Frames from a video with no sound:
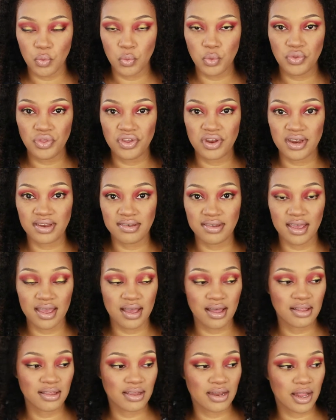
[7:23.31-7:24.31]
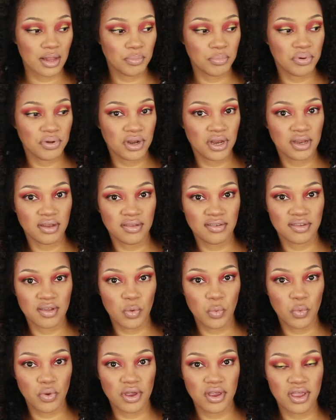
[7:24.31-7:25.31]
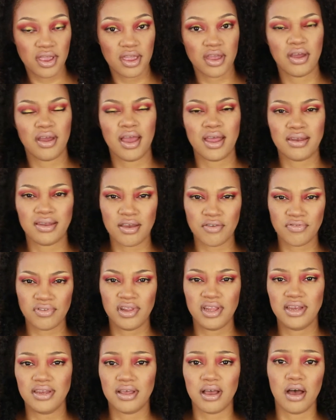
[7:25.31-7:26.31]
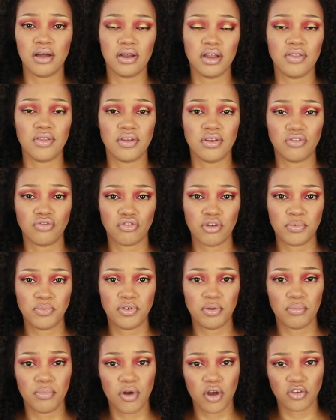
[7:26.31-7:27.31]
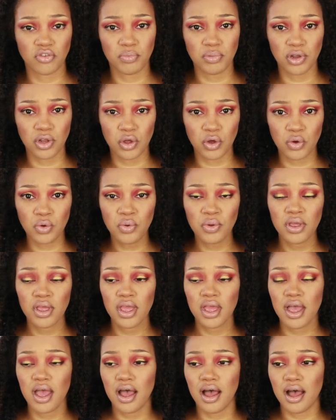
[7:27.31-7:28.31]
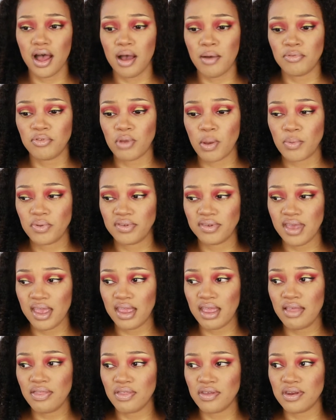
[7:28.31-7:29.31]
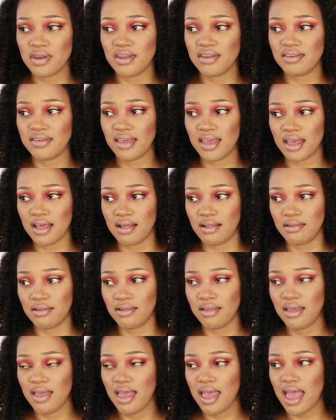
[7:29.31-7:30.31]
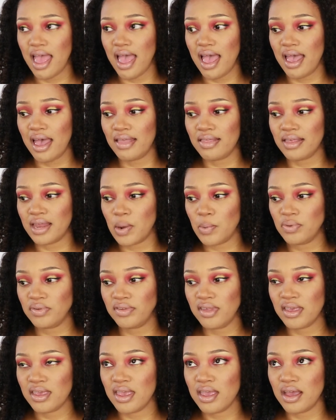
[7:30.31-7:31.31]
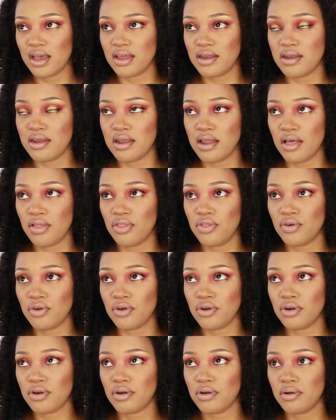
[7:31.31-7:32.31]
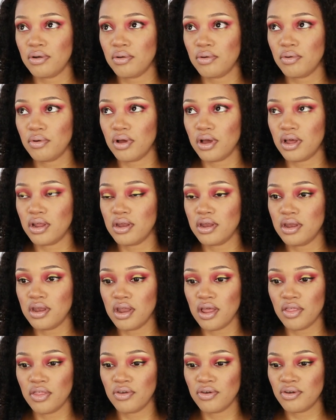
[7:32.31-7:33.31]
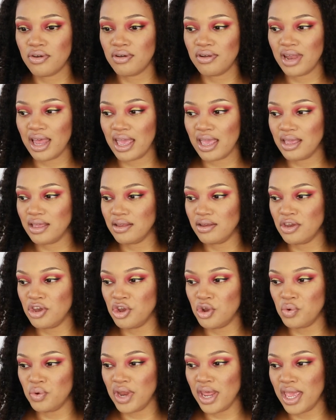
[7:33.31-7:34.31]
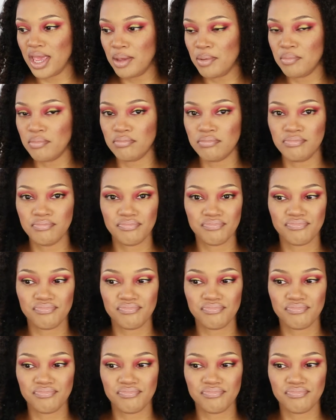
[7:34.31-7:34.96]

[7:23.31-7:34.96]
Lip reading: with the Natale, and I'll put it somewhere here and definitely down in the description box below. So I was taking the Natale, and then I was taking another like no-name